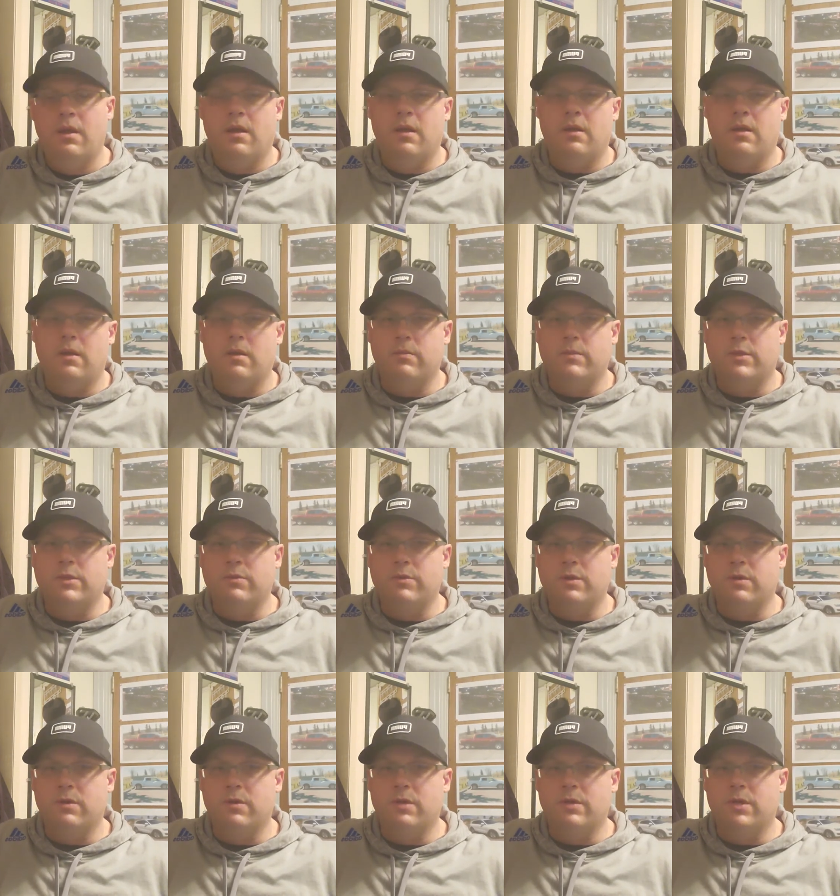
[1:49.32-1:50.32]
um, some
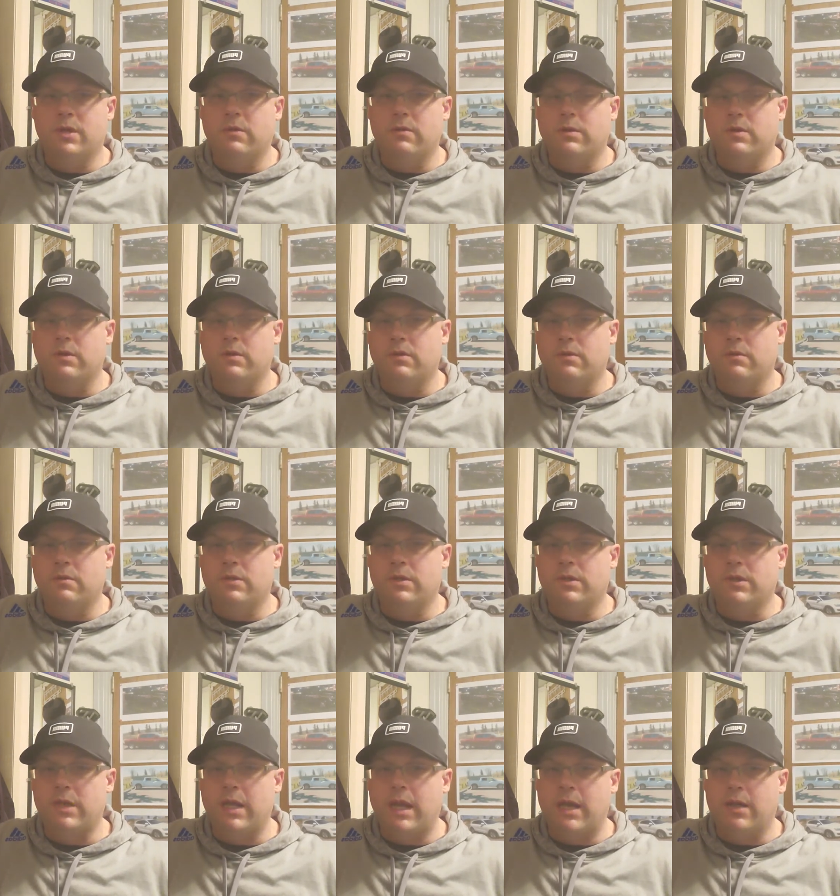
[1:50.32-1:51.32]
tours out to
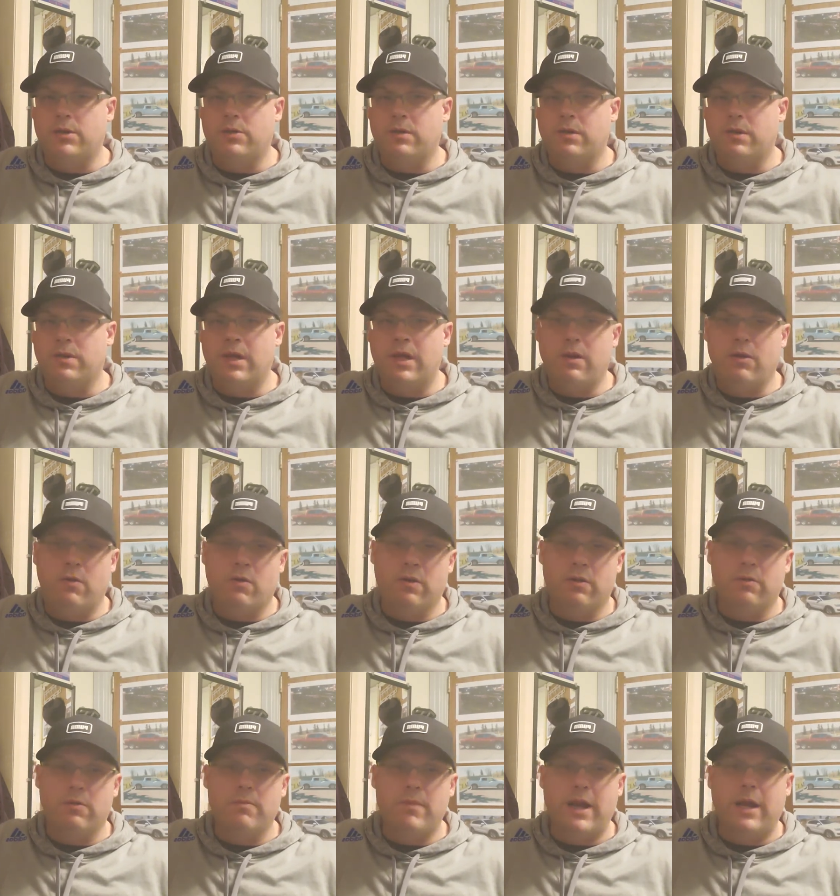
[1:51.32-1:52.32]
Saskatchewan and
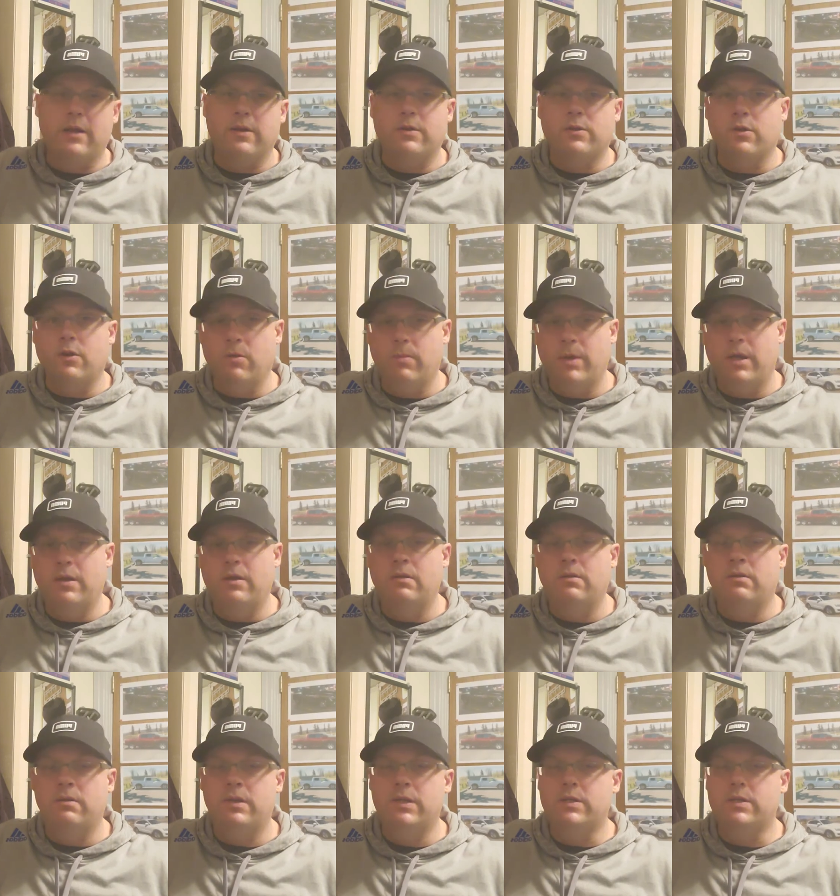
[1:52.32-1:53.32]
northern Manitoba
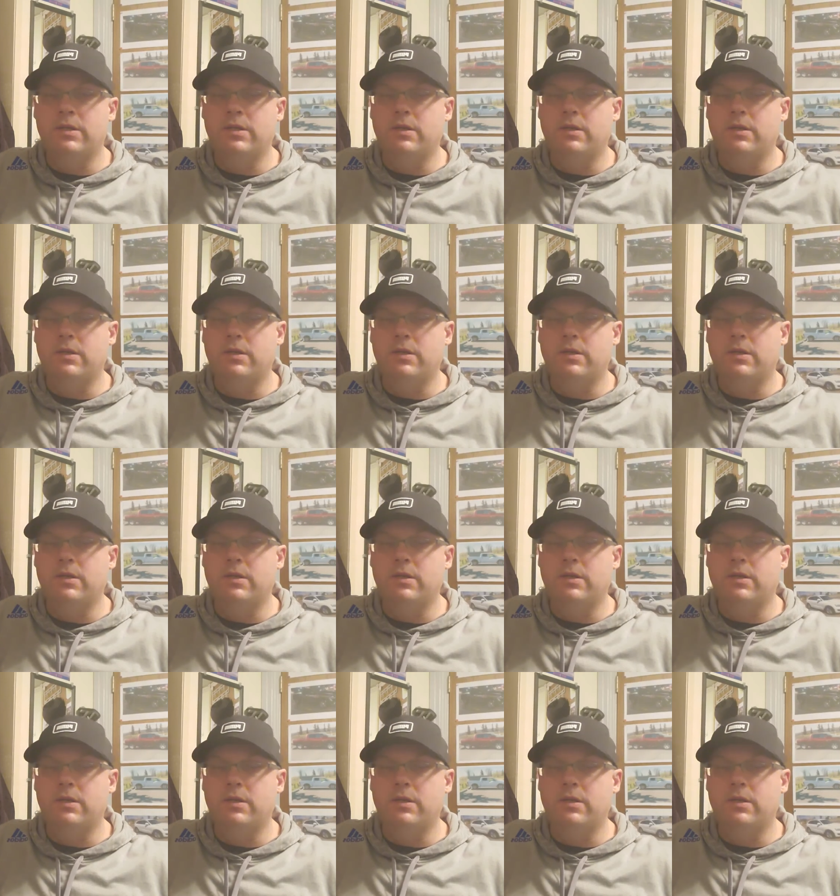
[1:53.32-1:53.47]
this